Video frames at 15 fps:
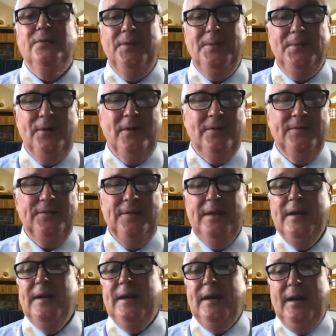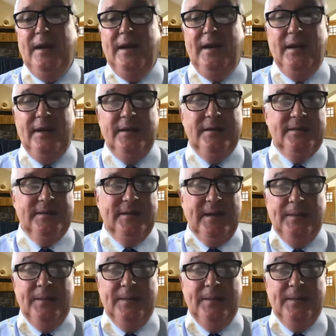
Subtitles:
rip off, and